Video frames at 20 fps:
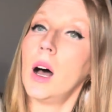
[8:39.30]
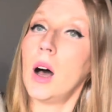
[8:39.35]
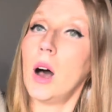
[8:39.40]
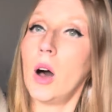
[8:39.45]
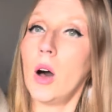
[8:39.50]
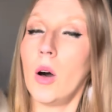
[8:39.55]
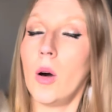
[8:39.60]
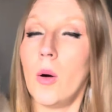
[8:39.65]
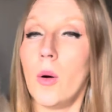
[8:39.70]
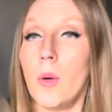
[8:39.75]

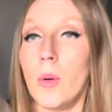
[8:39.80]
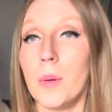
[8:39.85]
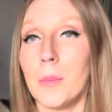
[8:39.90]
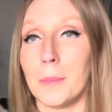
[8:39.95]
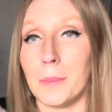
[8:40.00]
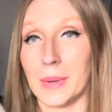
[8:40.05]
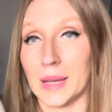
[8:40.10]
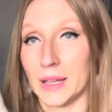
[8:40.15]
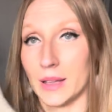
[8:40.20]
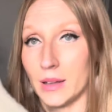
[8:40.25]
Oh
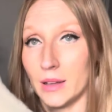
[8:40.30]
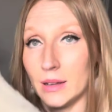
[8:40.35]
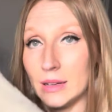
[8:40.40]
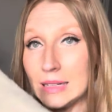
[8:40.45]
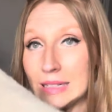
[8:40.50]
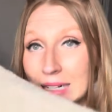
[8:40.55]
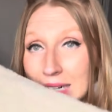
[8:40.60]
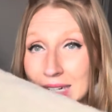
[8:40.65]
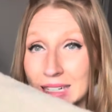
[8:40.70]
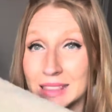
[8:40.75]
my
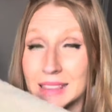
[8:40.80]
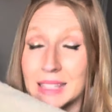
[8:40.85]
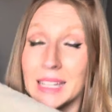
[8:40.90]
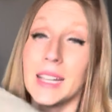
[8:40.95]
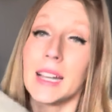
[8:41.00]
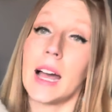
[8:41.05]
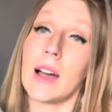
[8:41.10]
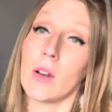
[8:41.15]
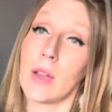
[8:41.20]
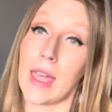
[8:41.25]
God.
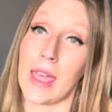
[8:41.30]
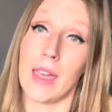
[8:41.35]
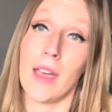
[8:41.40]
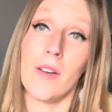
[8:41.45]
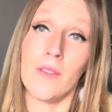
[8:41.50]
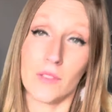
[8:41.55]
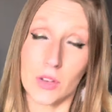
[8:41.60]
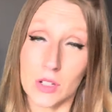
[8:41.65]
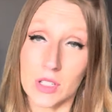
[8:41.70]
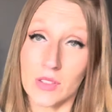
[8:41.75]
The, okay,
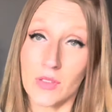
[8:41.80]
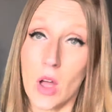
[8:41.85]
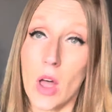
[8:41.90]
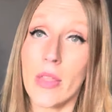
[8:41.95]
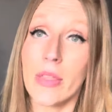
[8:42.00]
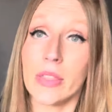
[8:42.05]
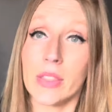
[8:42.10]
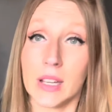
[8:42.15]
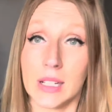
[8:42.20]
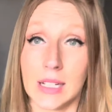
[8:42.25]
first of
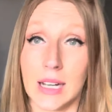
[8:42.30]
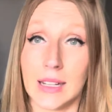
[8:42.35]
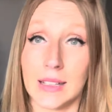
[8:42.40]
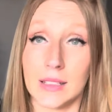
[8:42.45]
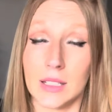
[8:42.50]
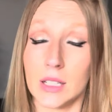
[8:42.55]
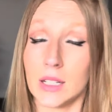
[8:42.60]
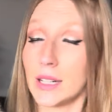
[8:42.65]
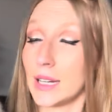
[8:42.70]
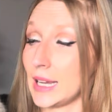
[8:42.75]
all, the
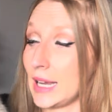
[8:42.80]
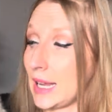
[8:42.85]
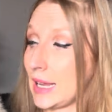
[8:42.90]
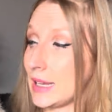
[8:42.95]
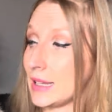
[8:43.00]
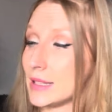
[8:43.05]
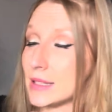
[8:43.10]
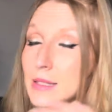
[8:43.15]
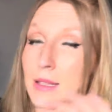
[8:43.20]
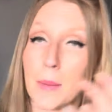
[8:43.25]
color
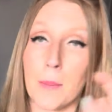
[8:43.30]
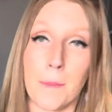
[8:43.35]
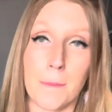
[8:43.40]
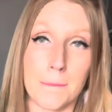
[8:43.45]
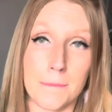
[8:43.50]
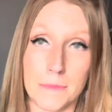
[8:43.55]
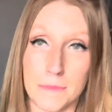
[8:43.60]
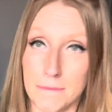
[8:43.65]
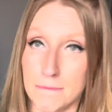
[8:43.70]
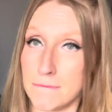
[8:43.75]
is
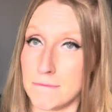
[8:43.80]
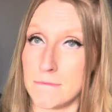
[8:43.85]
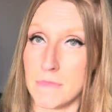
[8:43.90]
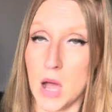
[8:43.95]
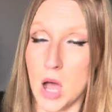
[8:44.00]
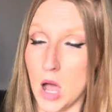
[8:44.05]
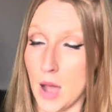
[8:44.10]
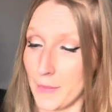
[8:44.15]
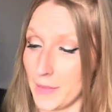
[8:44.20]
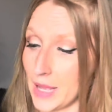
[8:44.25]

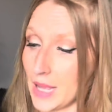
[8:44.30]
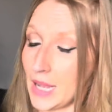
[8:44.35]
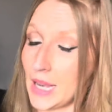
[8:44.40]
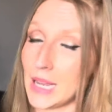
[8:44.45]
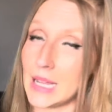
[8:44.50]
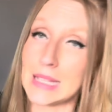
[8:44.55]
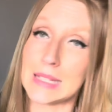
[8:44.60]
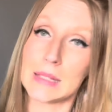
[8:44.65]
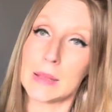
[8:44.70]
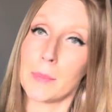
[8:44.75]
bomb. It
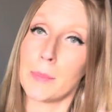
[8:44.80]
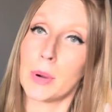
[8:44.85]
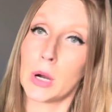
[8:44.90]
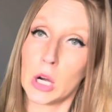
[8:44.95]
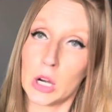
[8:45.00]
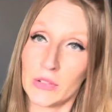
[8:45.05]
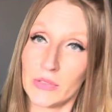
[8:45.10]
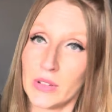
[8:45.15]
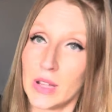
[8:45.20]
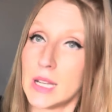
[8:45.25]
is
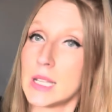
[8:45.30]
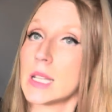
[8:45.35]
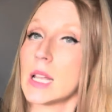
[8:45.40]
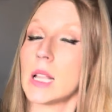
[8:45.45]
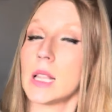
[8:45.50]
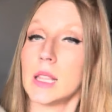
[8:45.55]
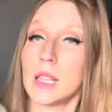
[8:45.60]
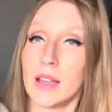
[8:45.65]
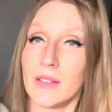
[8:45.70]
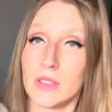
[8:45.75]
perfect.
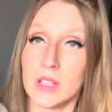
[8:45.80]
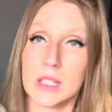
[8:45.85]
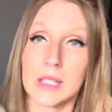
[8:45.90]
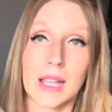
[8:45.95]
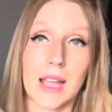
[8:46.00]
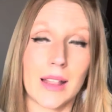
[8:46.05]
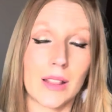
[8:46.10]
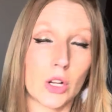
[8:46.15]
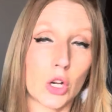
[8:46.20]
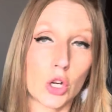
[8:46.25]
Love this
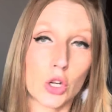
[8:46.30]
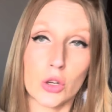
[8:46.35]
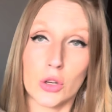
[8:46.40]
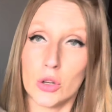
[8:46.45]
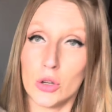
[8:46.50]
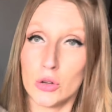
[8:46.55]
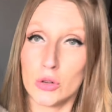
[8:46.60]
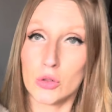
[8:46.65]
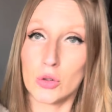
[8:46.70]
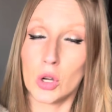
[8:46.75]
color.
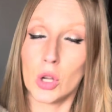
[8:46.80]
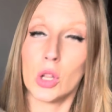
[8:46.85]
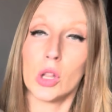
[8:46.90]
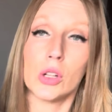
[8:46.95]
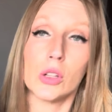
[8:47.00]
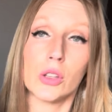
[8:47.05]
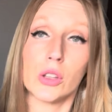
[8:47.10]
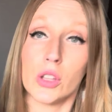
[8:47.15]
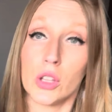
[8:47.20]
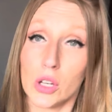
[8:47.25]
Neutral,
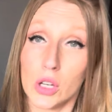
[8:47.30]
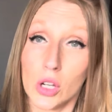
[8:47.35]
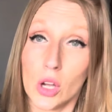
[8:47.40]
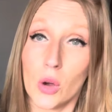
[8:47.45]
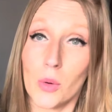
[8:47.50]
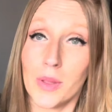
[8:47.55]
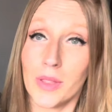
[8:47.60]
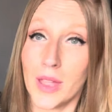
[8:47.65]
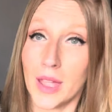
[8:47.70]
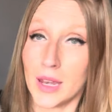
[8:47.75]
gonna go
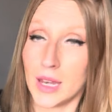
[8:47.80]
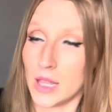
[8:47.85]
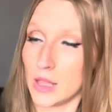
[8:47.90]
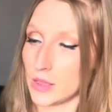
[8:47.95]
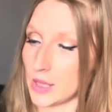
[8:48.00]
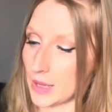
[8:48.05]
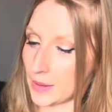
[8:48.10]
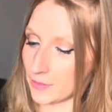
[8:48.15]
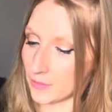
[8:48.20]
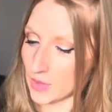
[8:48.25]
with
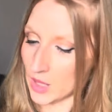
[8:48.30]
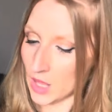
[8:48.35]
anything.